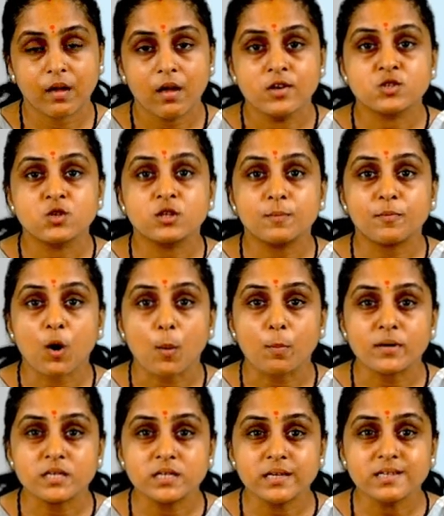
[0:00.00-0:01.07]
So, the
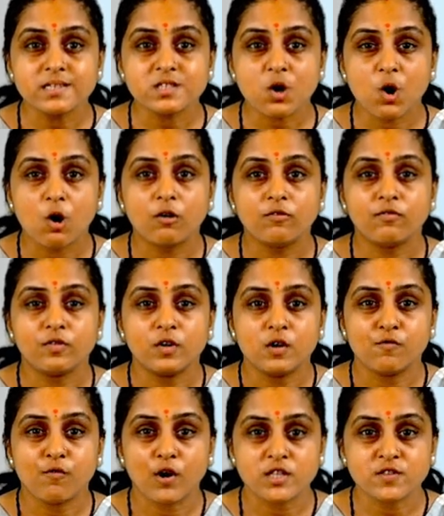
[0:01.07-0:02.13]
properties of
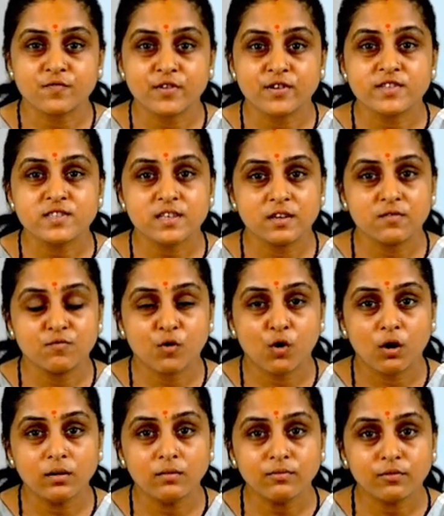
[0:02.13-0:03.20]
phosphorus
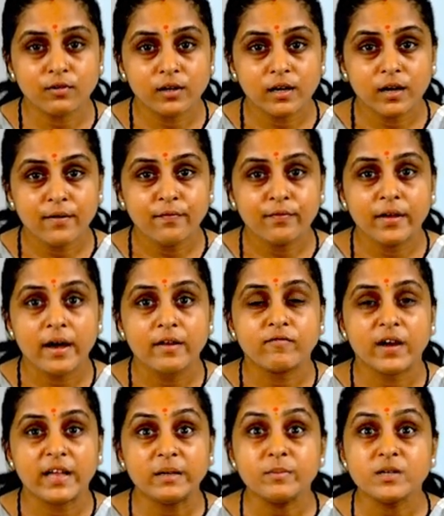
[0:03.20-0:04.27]
involve, they are
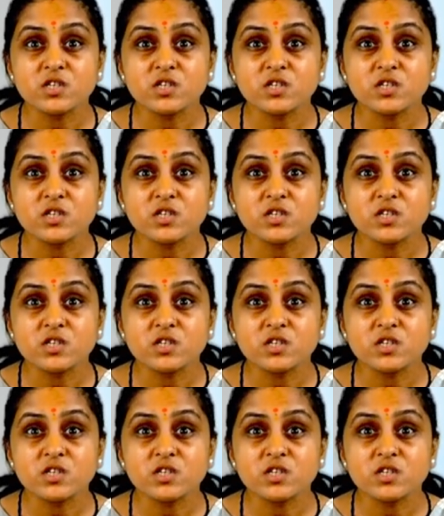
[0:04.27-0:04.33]
very much